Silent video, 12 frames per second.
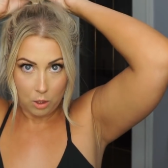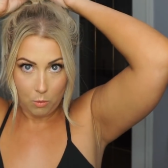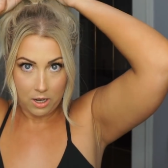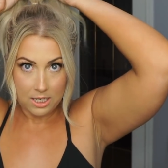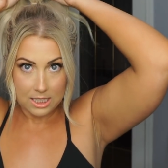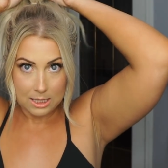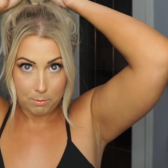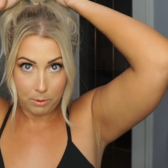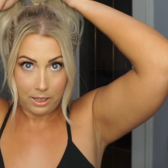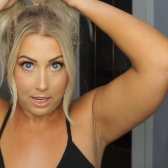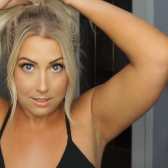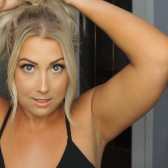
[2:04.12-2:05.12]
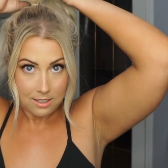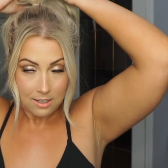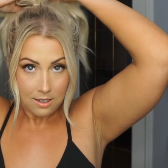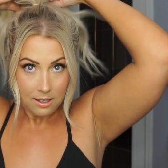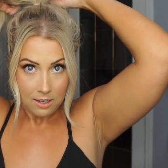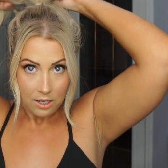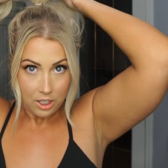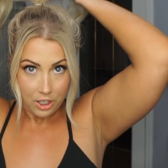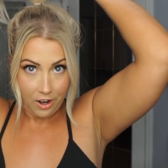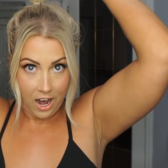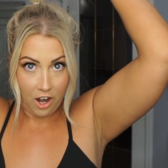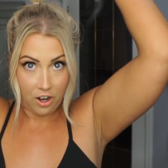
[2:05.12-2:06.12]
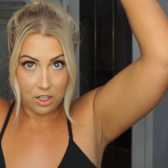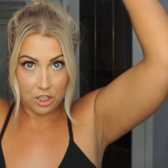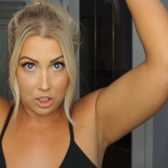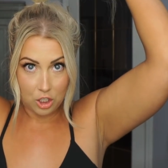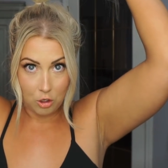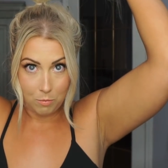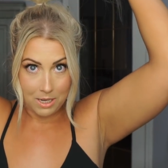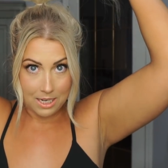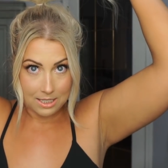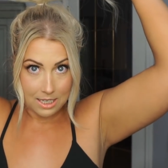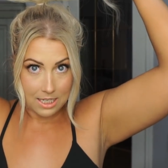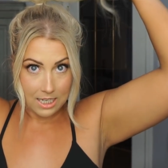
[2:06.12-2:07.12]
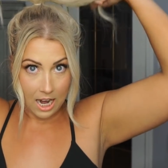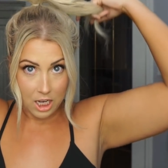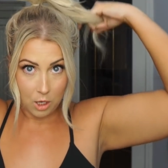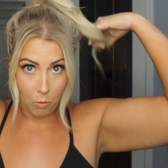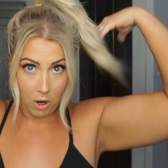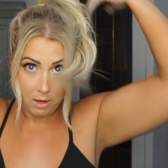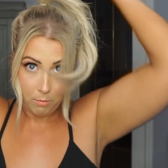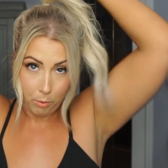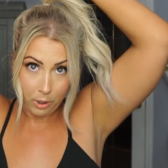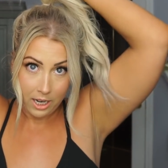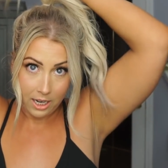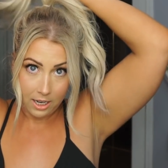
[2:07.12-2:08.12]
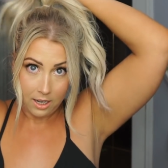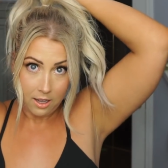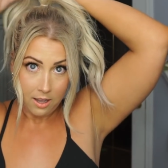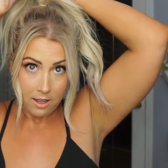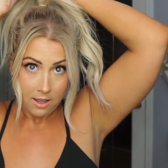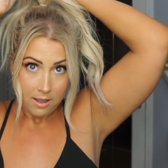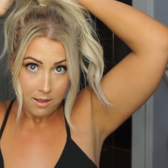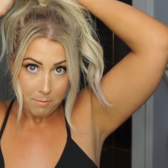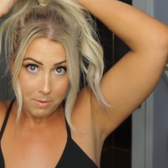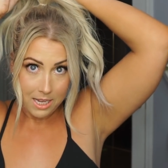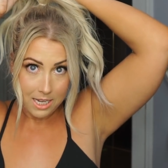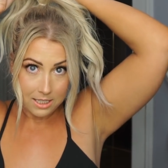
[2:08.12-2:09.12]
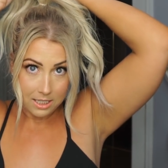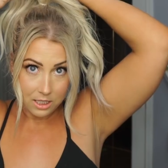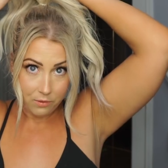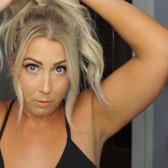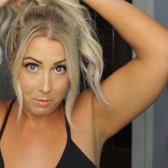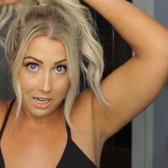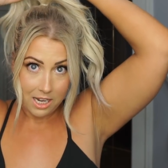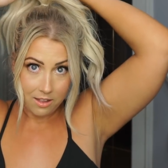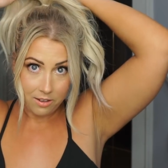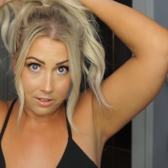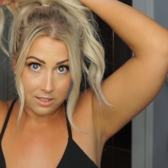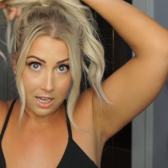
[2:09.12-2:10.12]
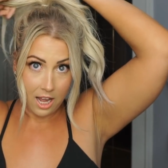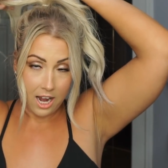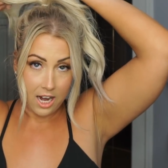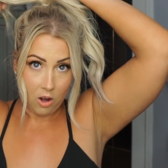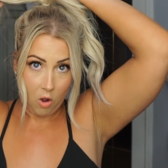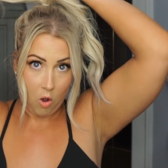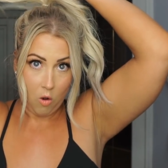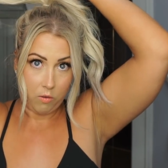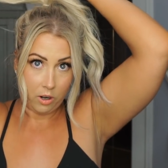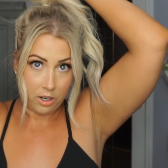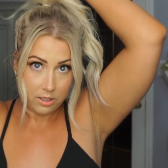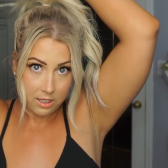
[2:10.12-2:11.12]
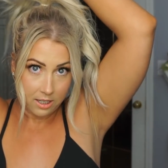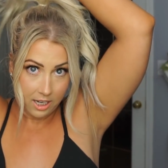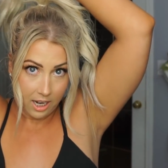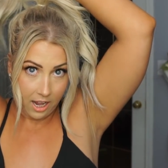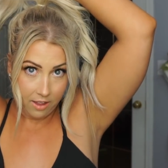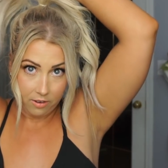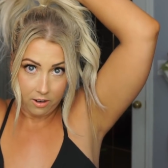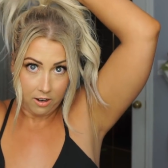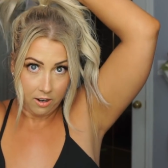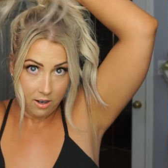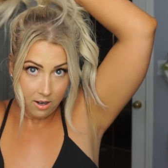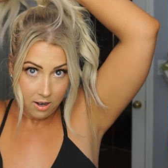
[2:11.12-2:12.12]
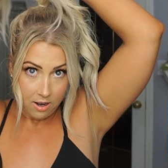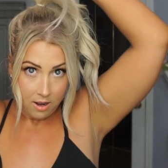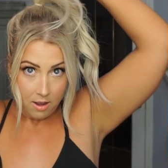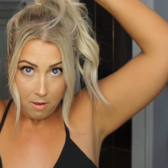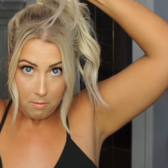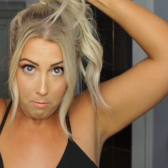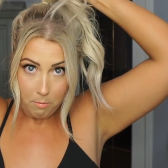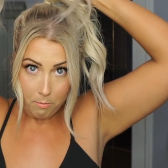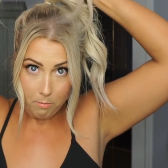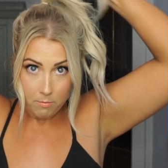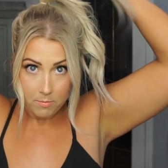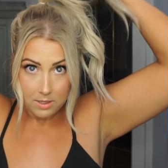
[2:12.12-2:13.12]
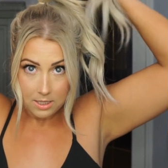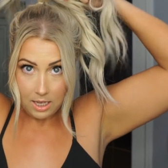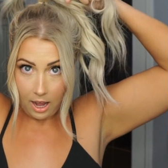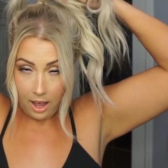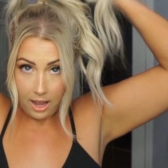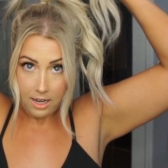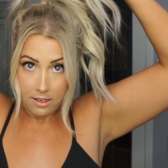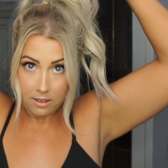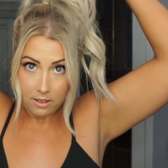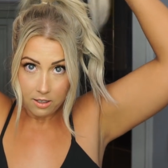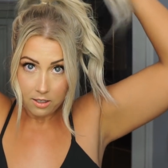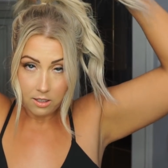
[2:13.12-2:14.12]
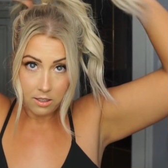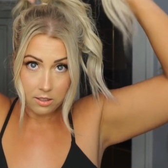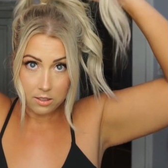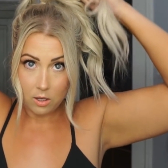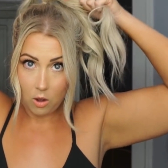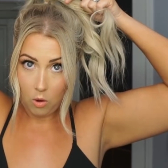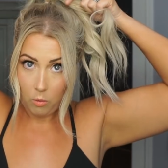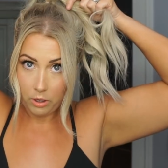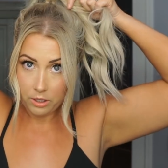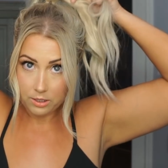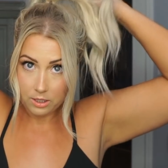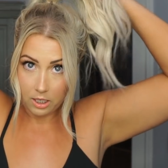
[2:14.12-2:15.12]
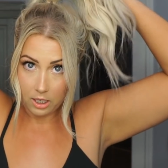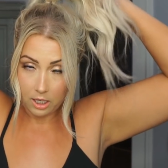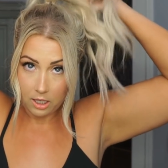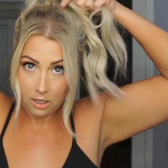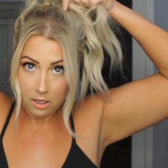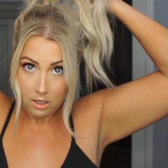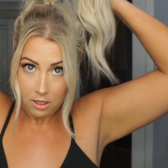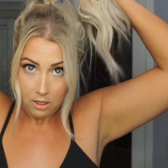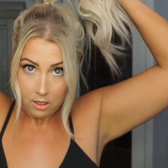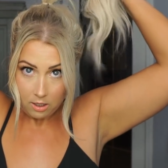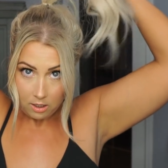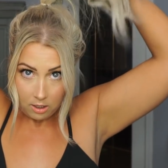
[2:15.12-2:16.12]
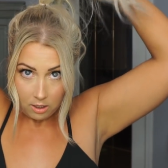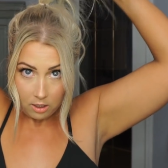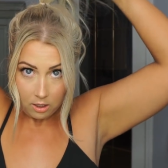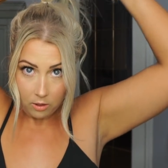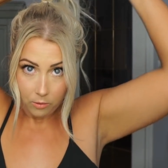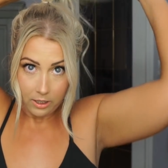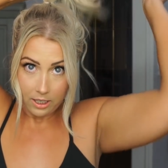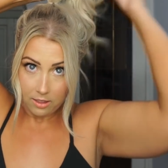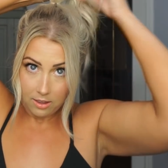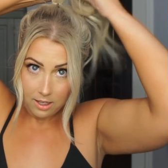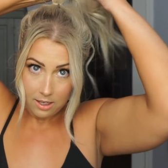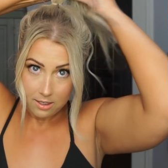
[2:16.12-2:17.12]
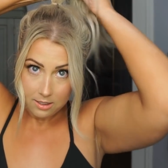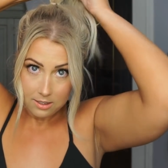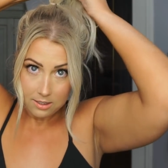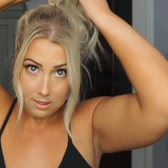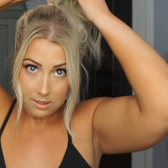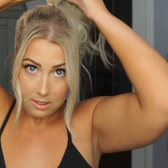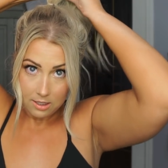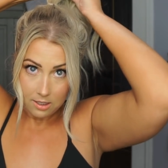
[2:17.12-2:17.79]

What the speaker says: you want to split your hair into 2 pieces, and you want to bring pieces from either side over to the other side. So we're just gonna go like this,